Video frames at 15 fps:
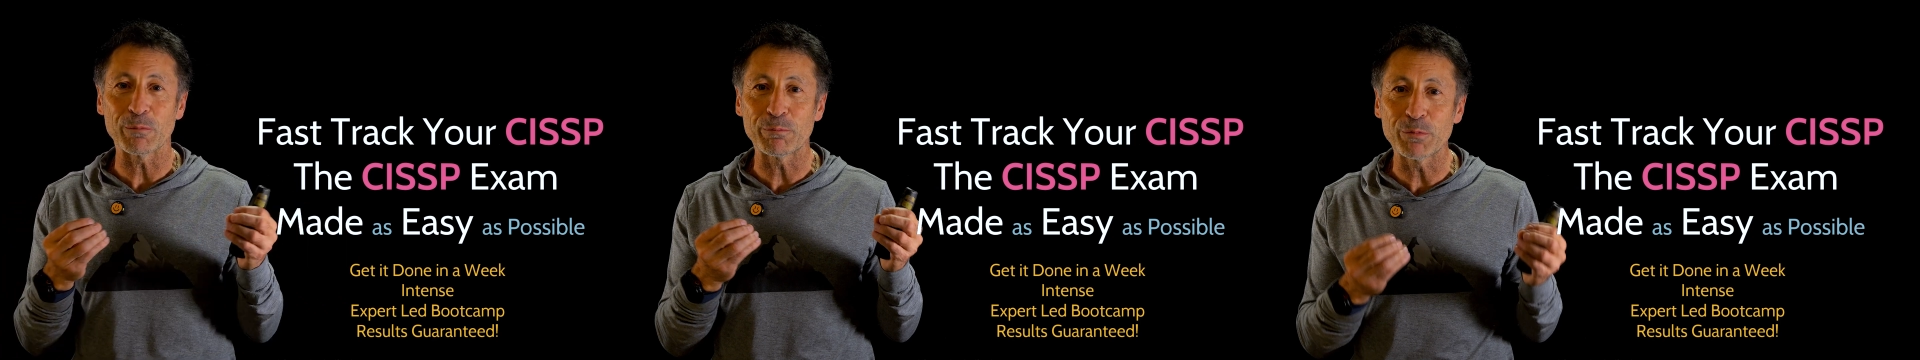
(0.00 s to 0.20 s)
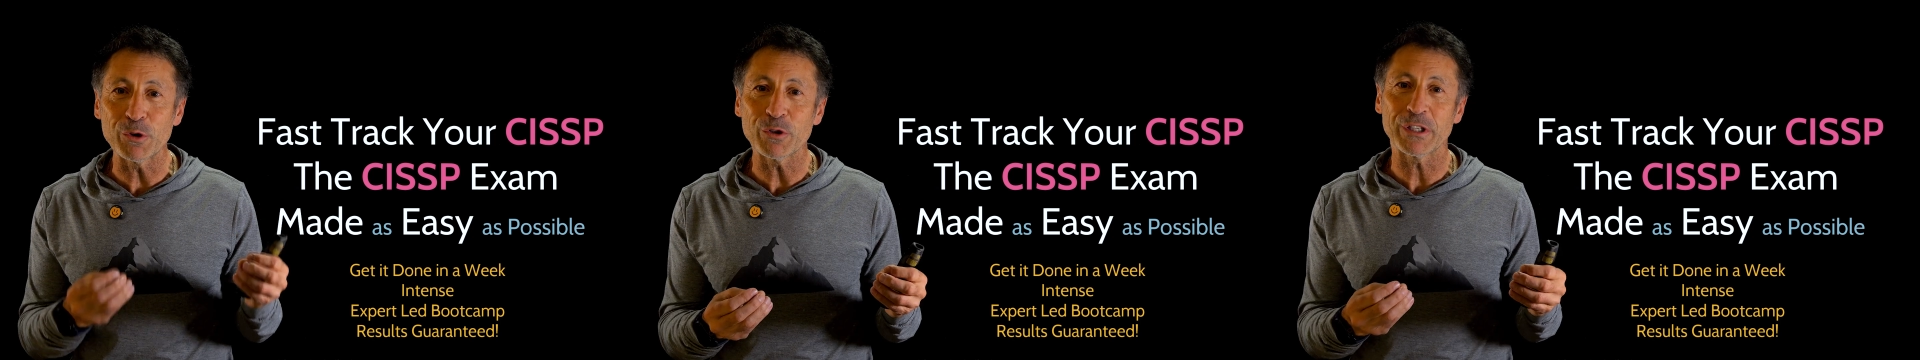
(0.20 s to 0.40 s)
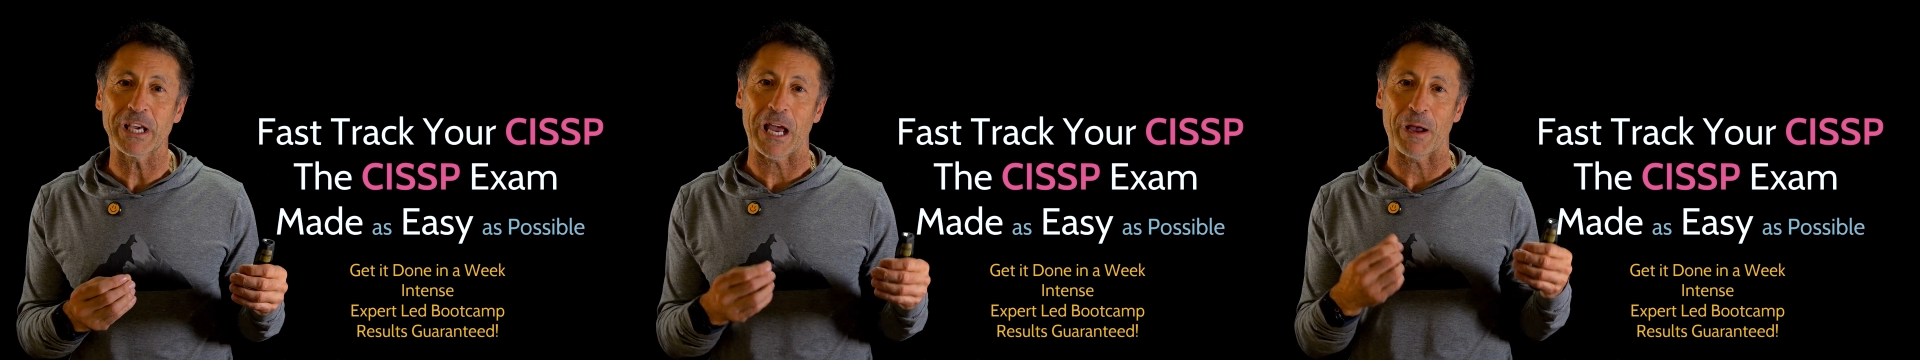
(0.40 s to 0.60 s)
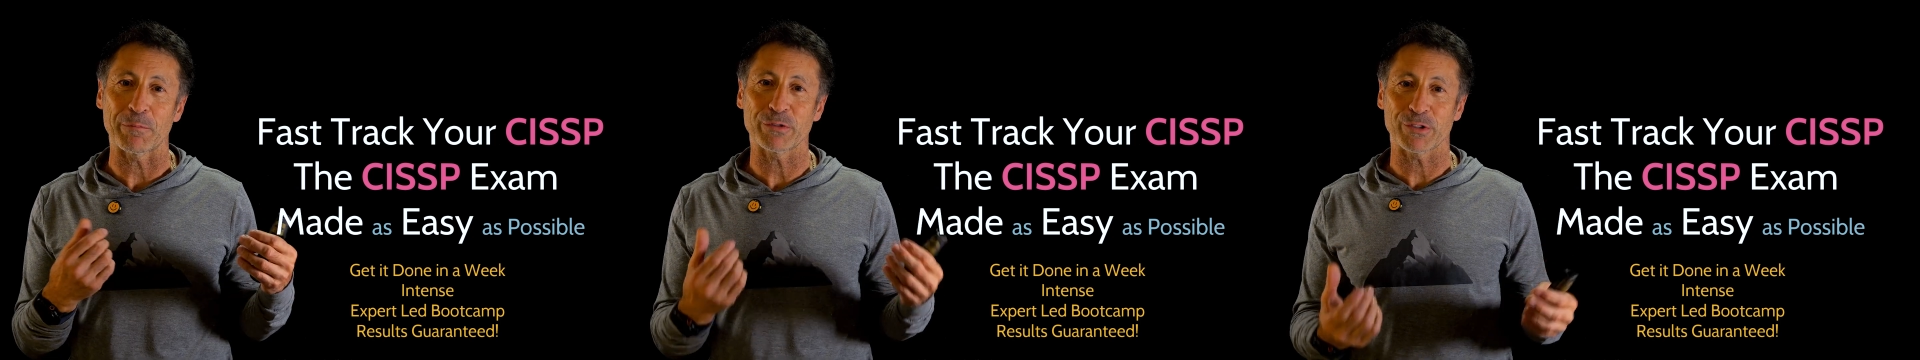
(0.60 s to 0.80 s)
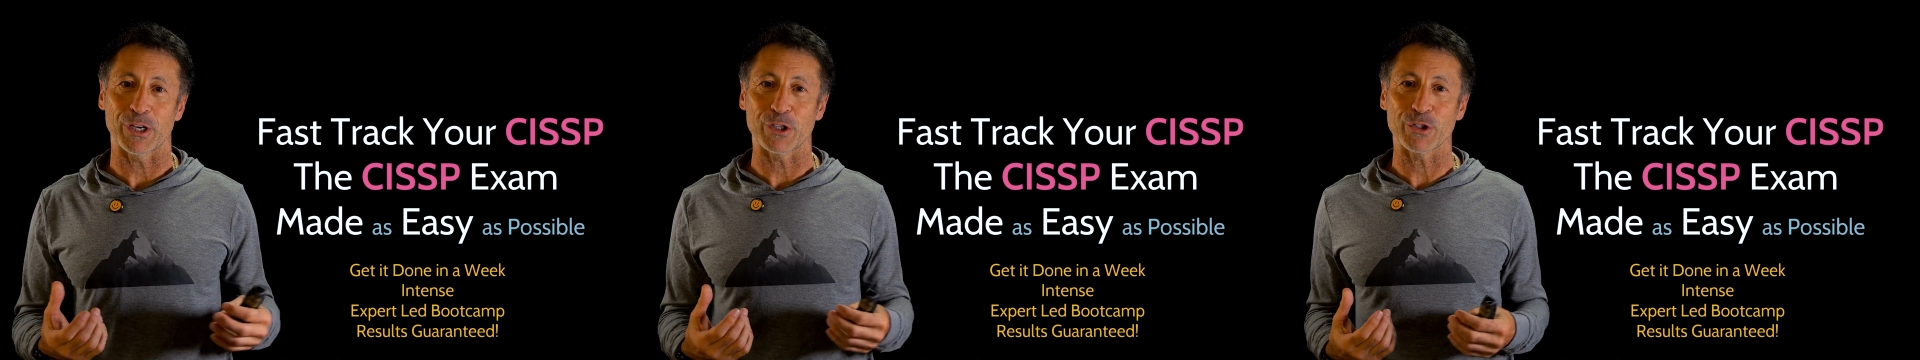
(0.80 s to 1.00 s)
bootcamp
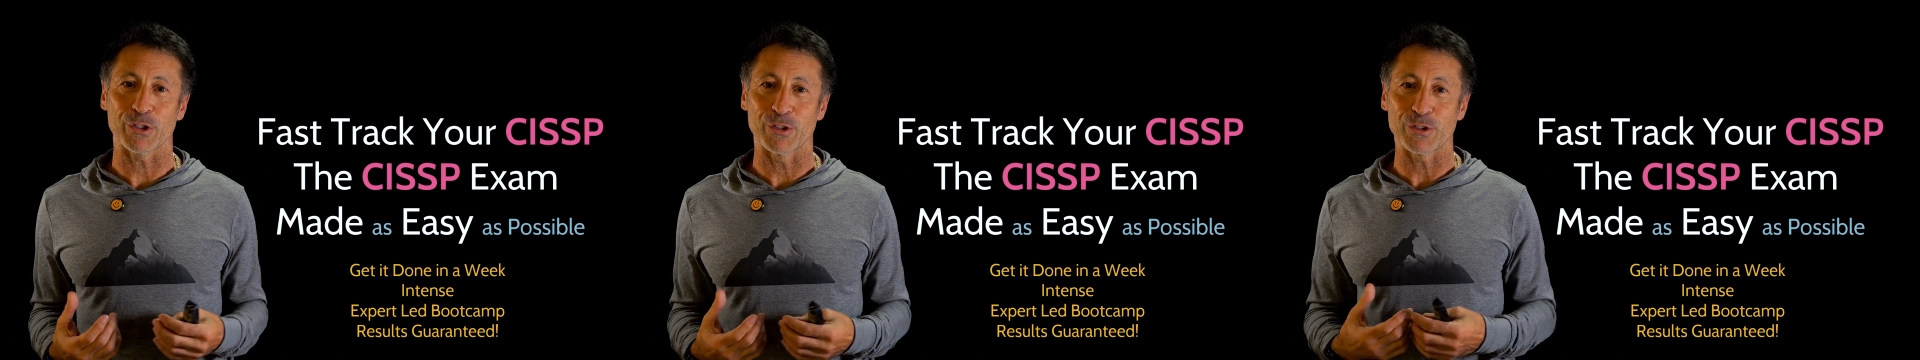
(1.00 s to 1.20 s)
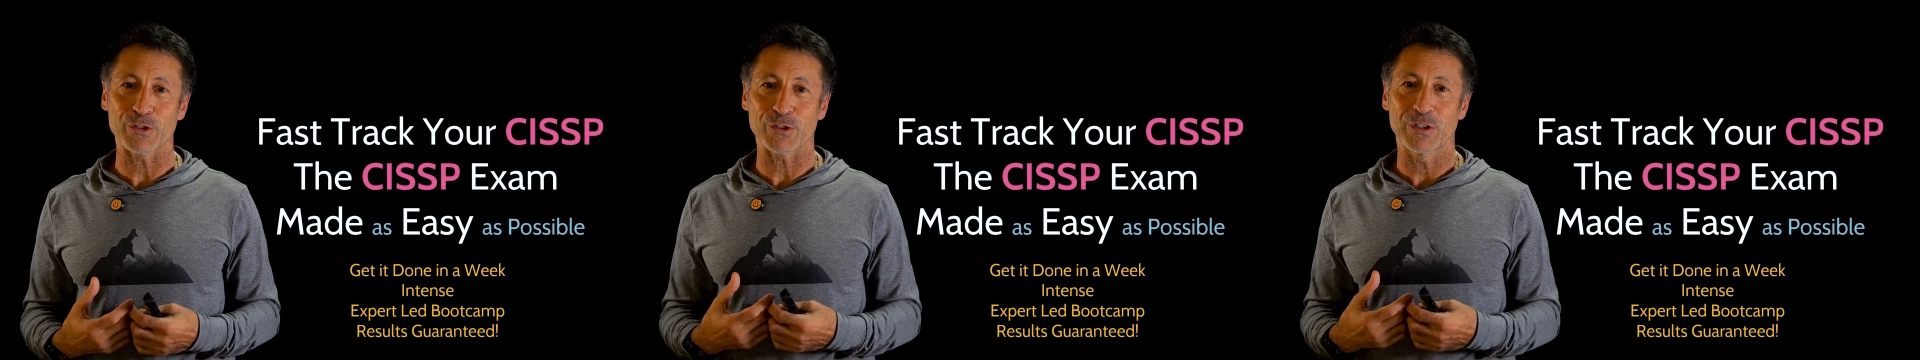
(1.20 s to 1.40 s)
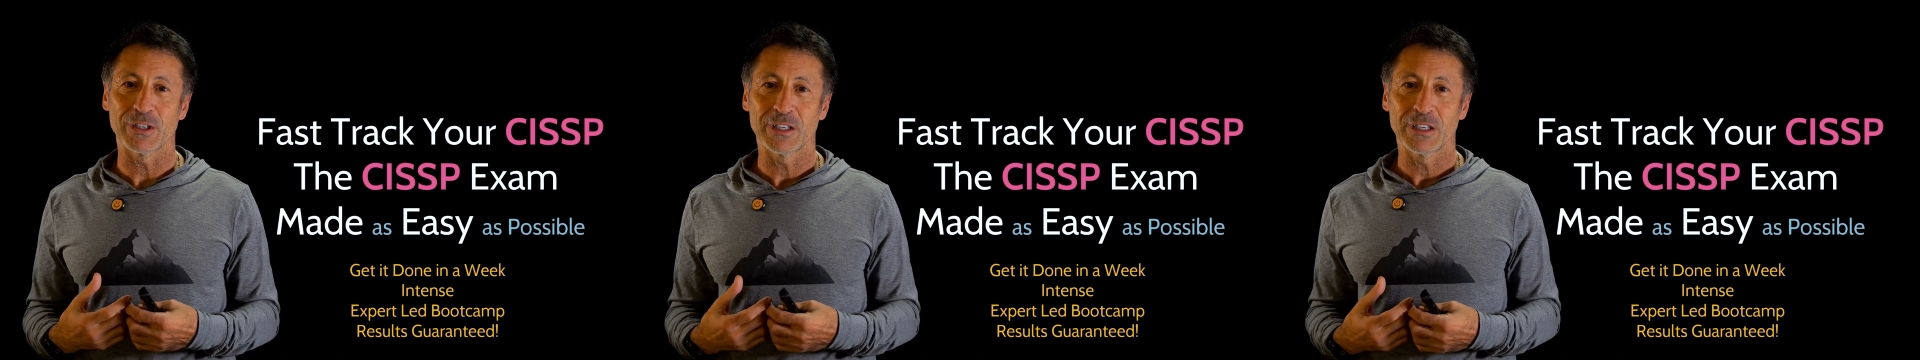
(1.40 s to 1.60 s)
sessions